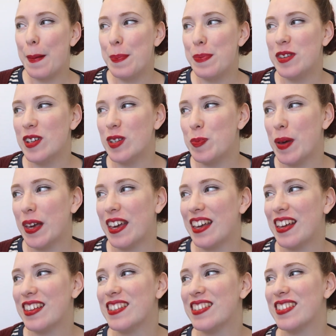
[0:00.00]
just
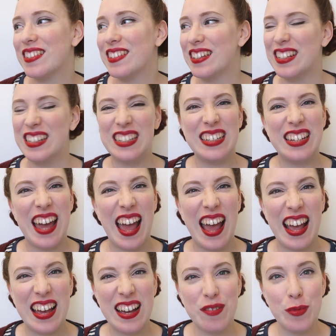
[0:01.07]
because,
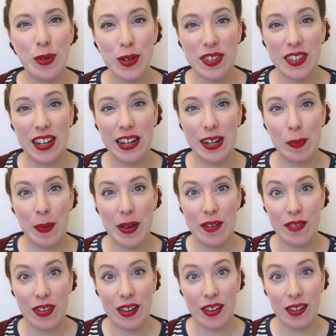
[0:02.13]
yeah, it was a little bit
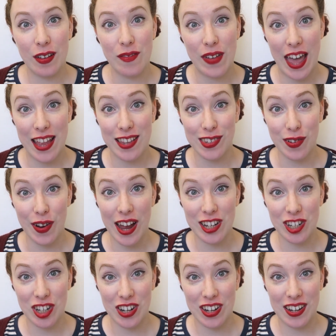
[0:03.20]
of a head
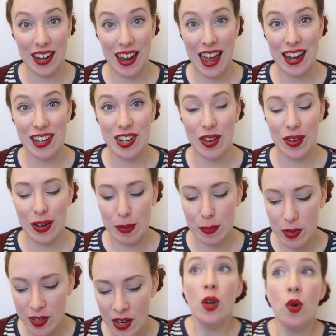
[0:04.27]
scratcher at
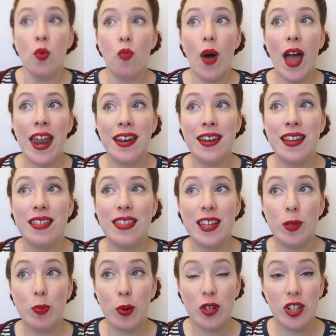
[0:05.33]
times. When
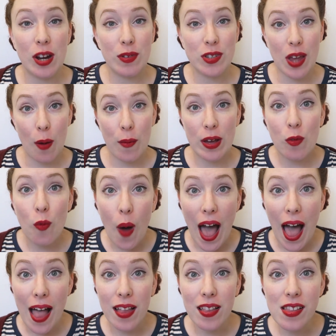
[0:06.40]
this project was going
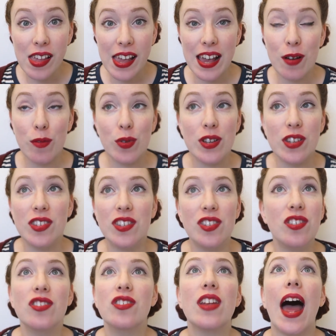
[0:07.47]
well, it was
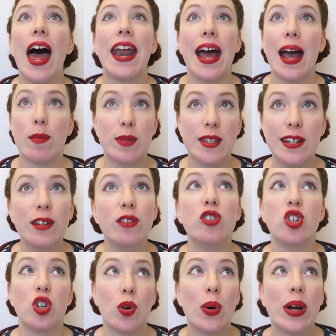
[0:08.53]
an absolute
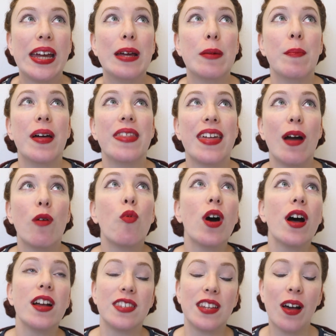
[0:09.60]
joy, but there
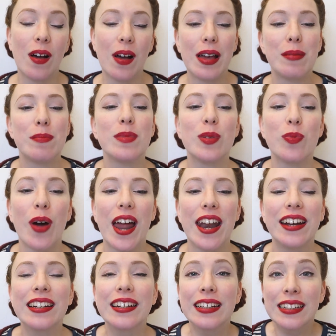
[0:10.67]
were times
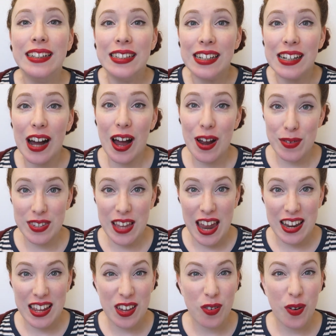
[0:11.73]
when I was
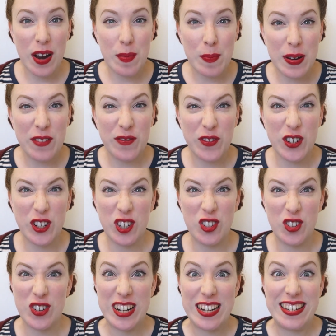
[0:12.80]
getting incredibly
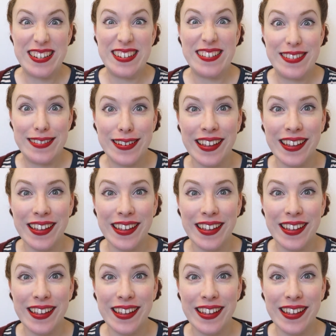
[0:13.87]
frustrated